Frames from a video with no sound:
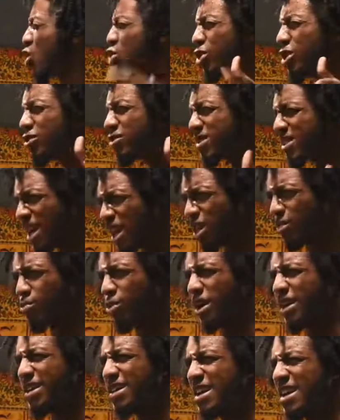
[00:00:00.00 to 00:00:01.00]
Who do you
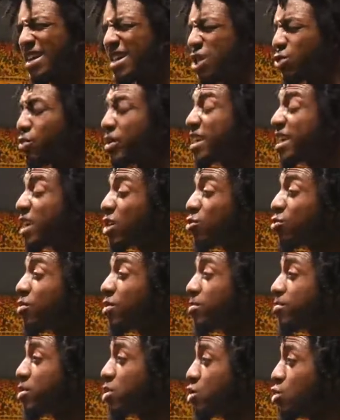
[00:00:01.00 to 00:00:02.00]
celebrate? Did we kill
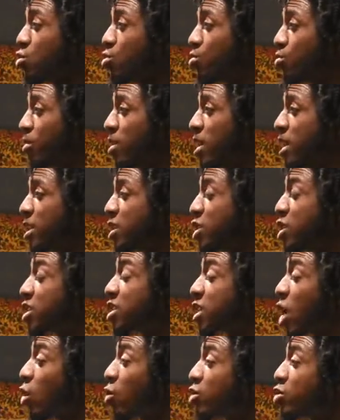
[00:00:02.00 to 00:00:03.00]
them too? Do
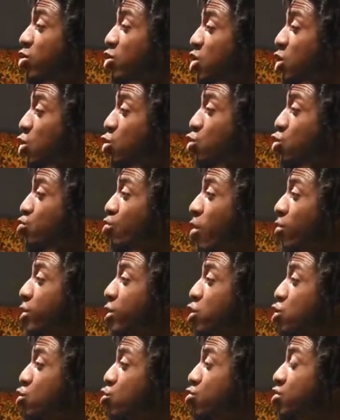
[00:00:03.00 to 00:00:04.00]
you tell your children what
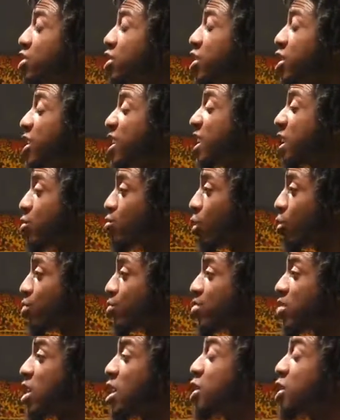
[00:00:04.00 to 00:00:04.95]
we do to your heroes?